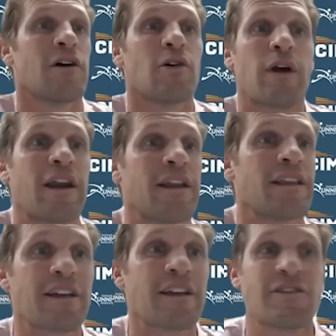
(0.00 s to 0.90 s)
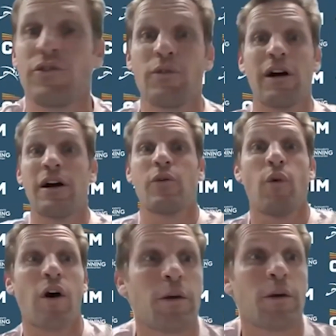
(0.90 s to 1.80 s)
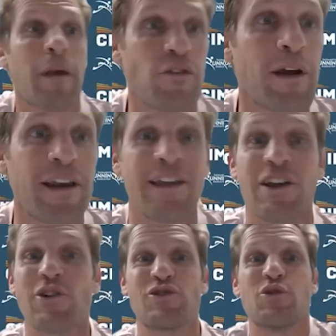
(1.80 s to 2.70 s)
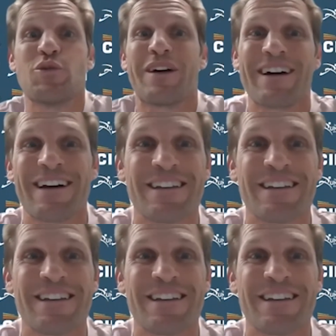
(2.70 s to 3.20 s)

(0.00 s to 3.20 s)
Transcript: All right, I'd like to welcome everybody here to